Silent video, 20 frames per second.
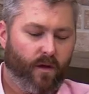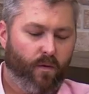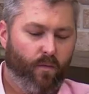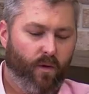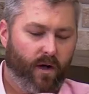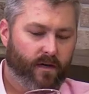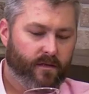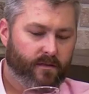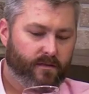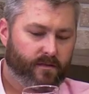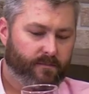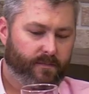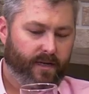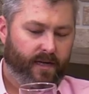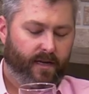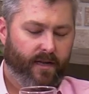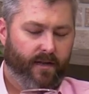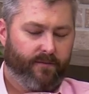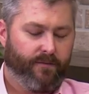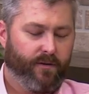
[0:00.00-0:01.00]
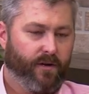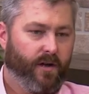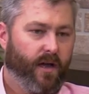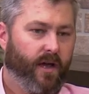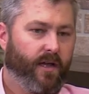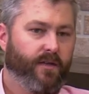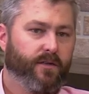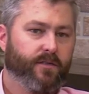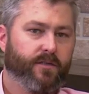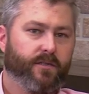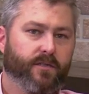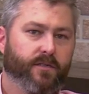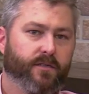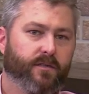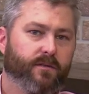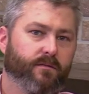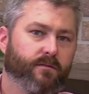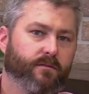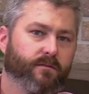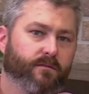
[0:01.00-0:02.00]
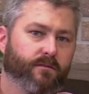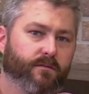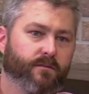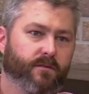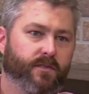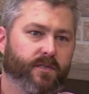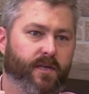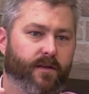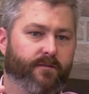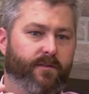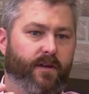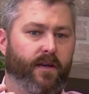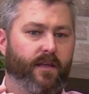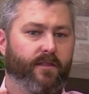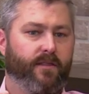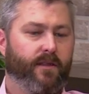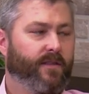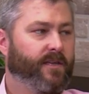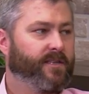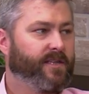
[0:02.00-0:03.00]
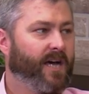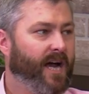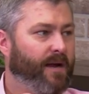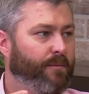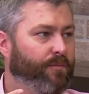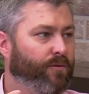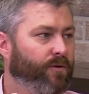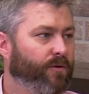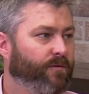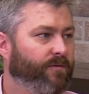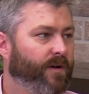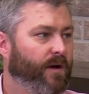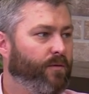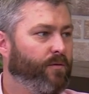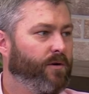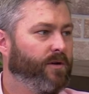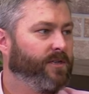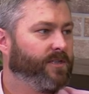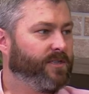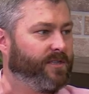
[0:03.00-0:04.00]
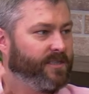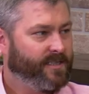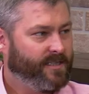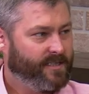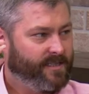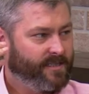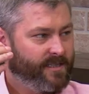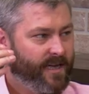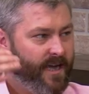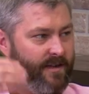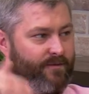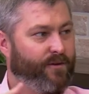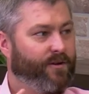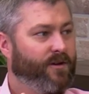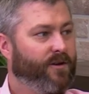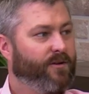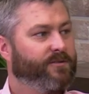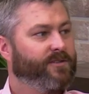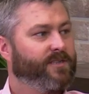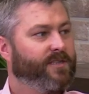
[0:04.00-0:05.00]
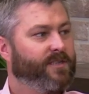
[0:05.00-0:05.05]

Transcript: Well, I mean, if you're not used to sniffing anything that's high proof, I wouldn't just dive your nose